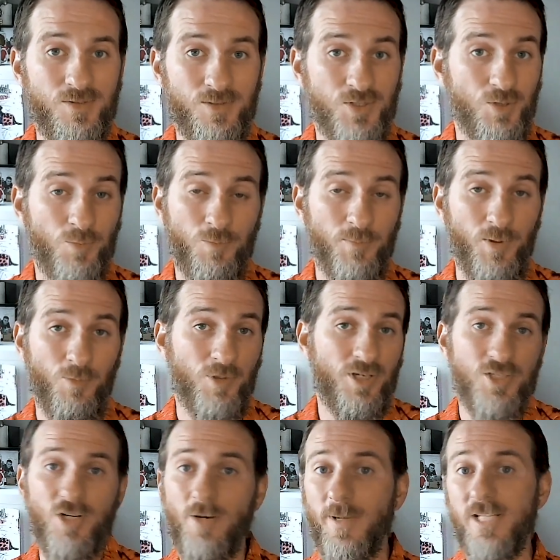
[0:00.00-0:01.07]
But we're
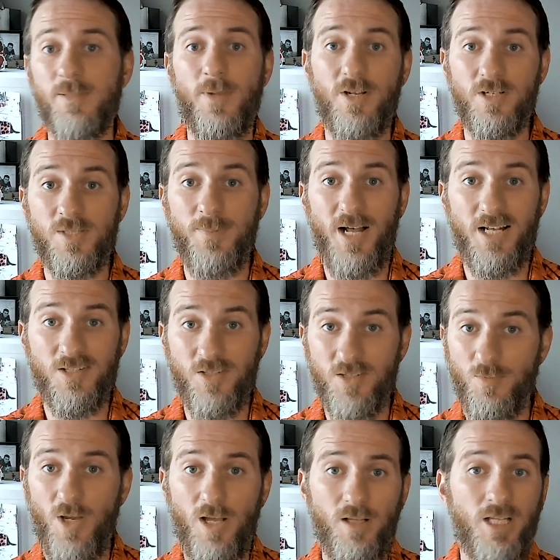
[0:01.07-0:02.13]
gonna talk about some other spots
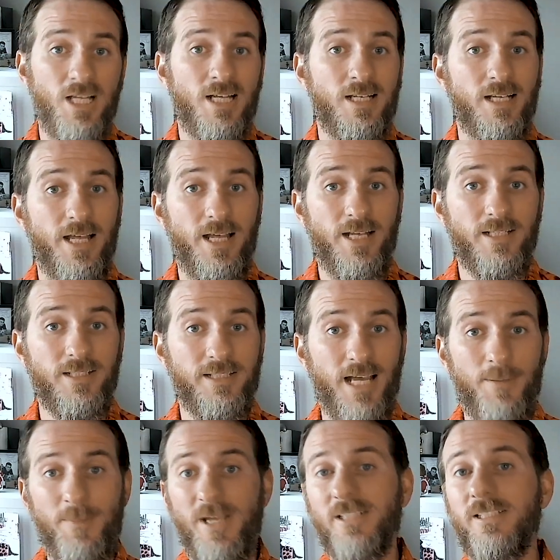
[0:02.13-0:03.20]
as well, and
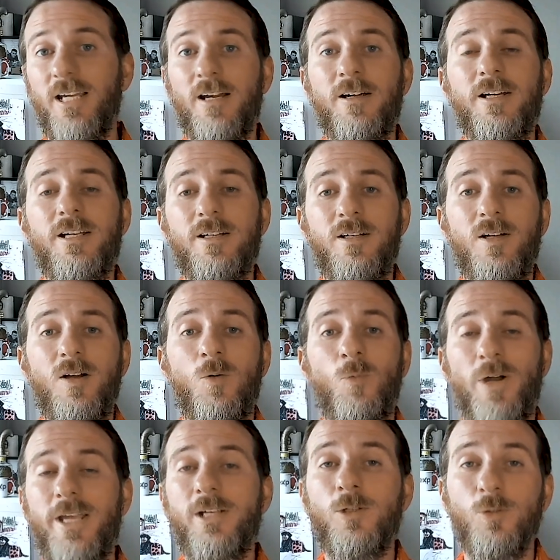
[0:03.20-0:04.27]
that make the area
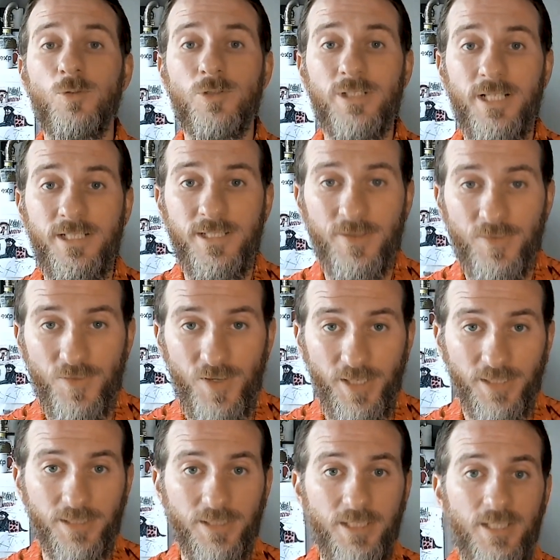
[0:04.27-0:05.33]
way cooler than you
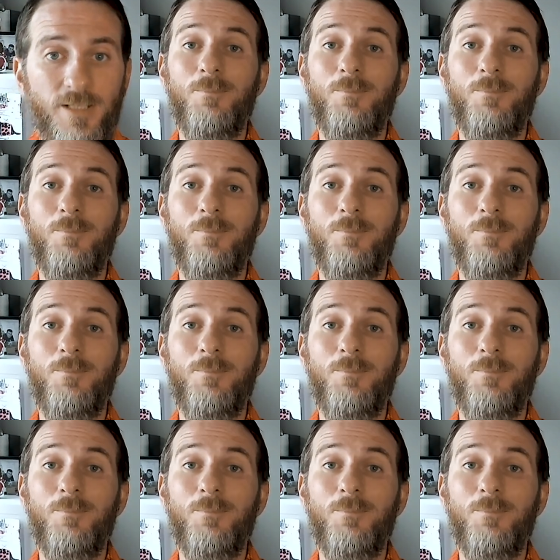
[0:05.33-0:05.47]
think.